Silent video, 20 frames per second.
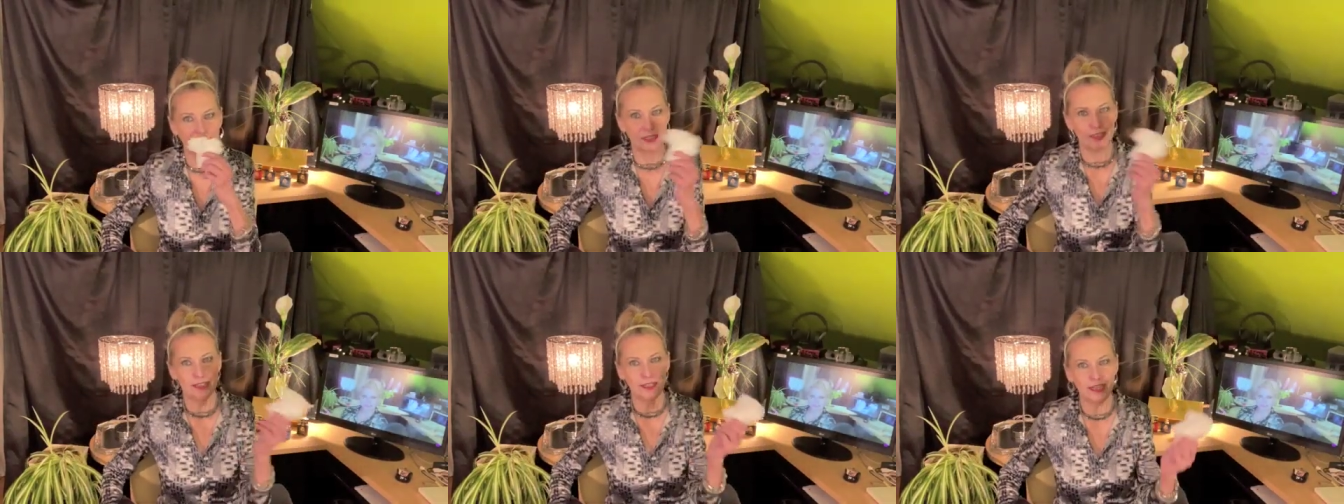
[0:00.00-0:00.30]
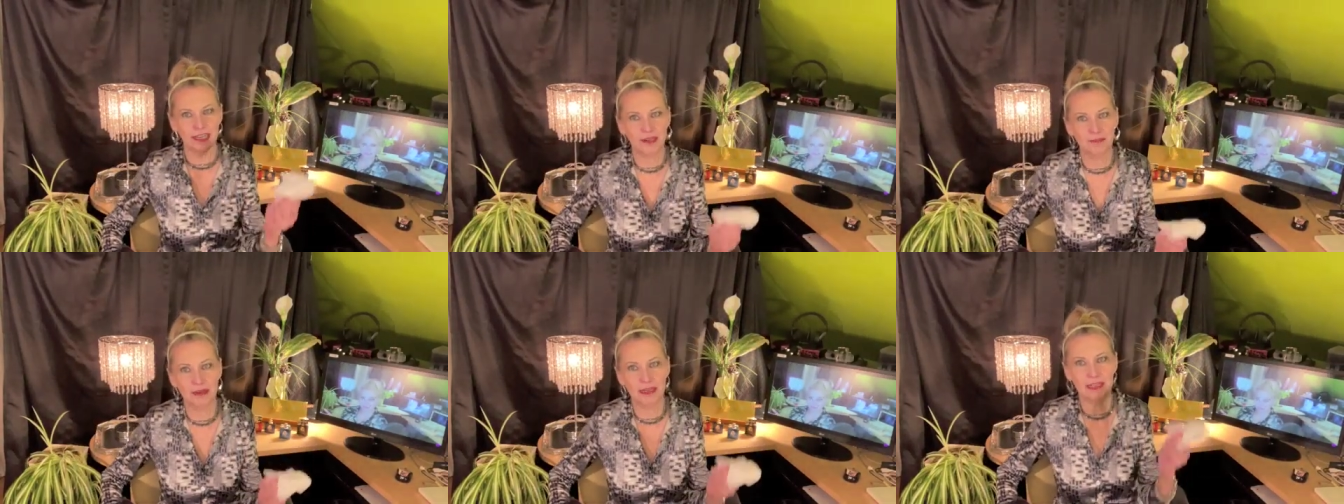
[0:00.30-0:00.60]
You're
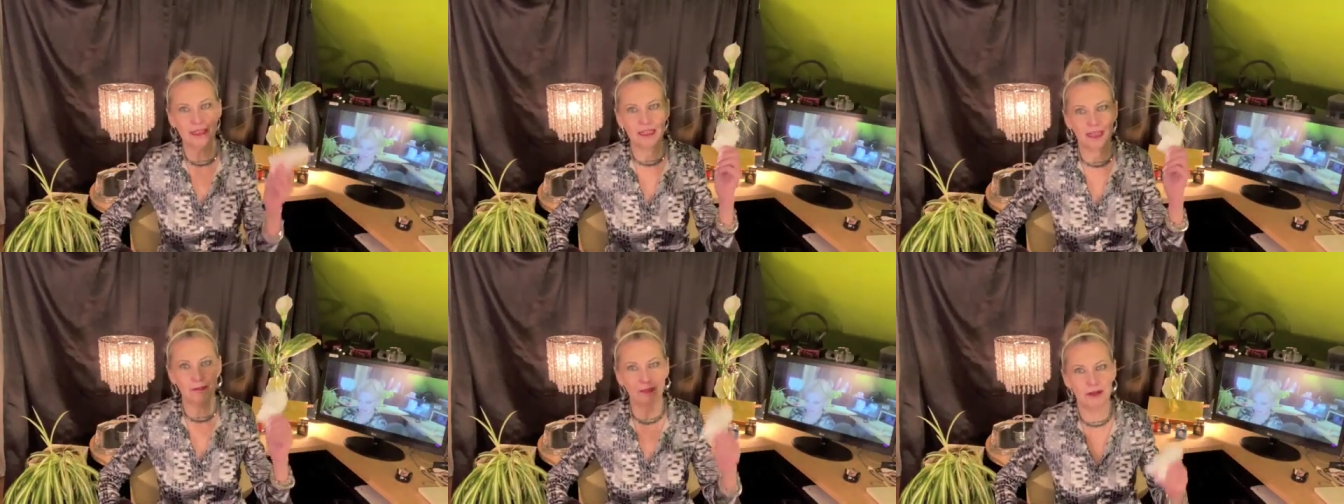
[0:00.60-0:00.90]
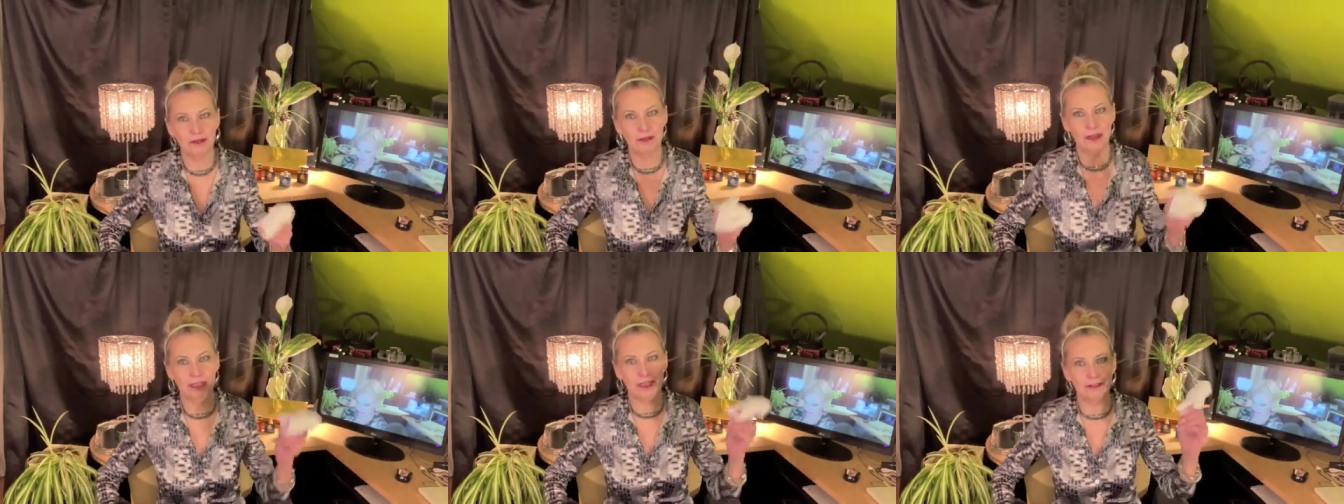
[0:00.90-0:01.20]
gonna be
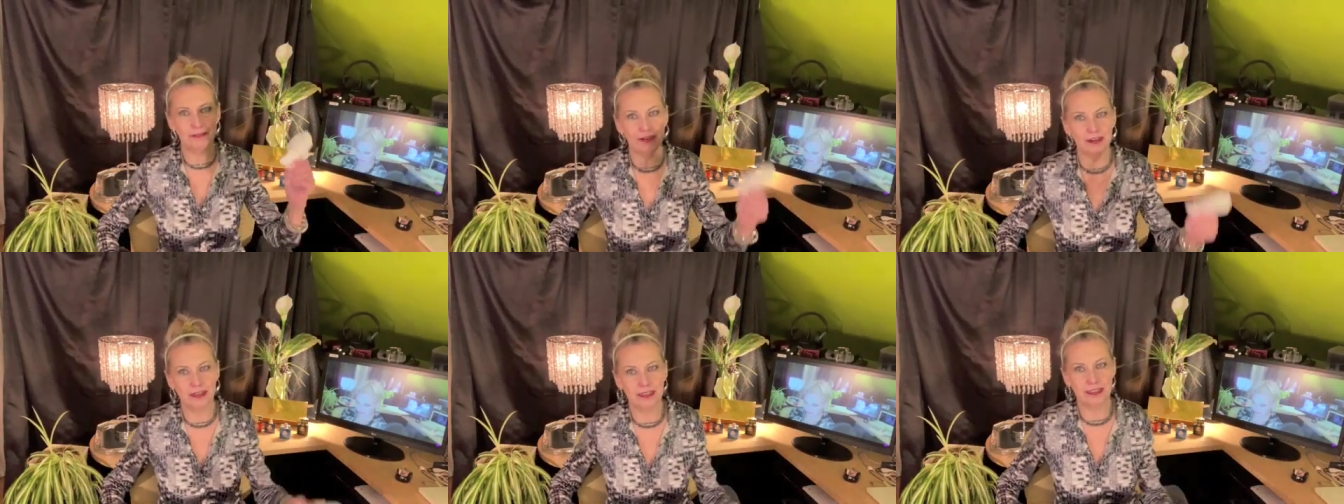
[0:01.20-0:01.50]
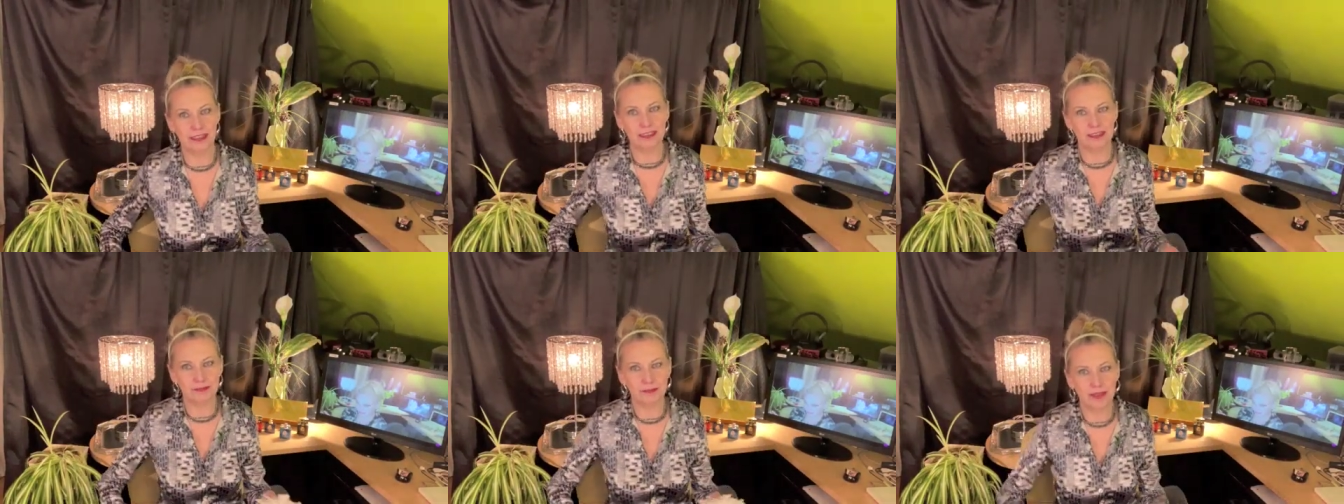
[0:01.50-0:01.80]
clubbing when you're wearing
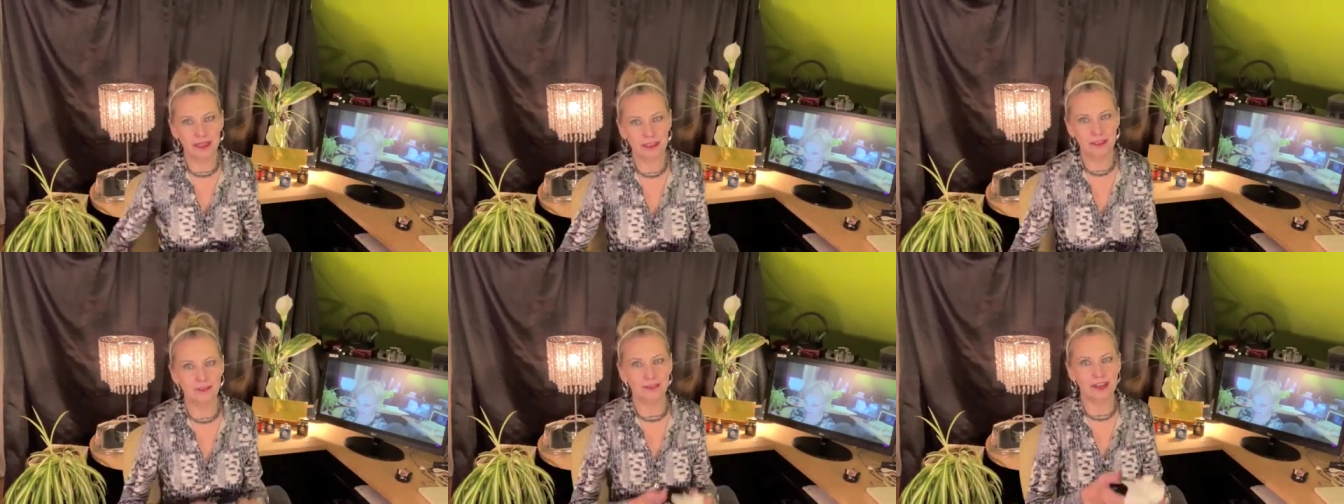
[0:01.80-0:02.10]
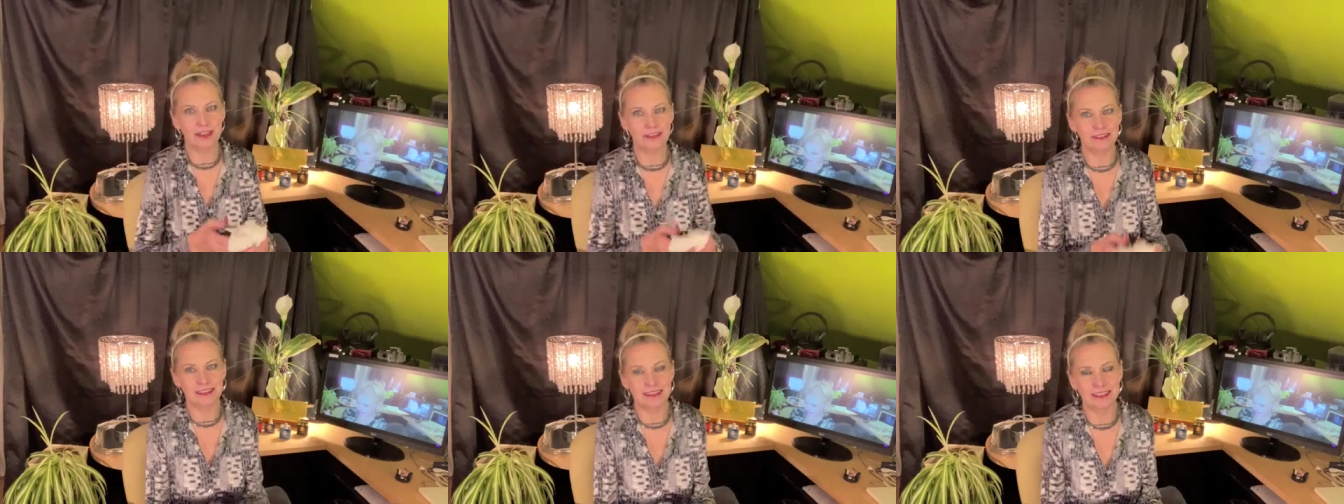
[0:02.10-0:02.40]
these men's
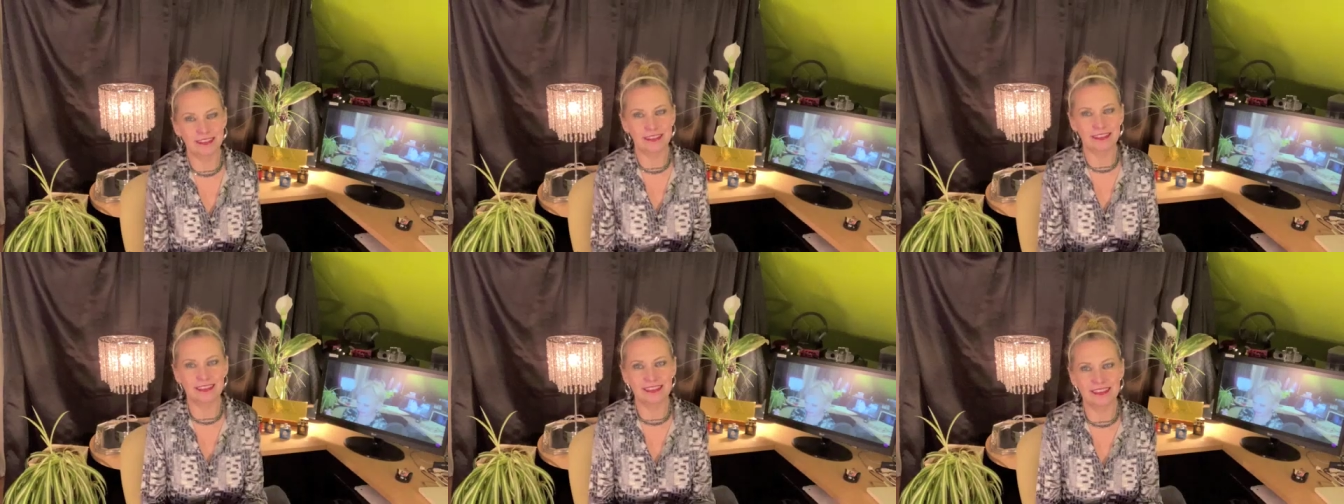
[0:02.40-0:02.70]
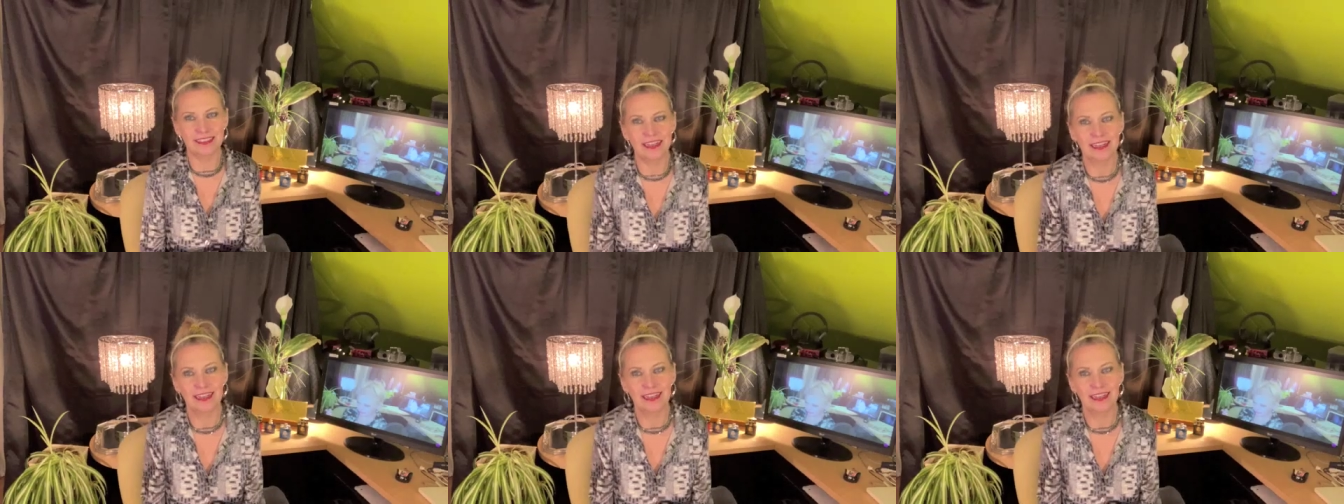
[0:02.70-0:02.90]
fragrances.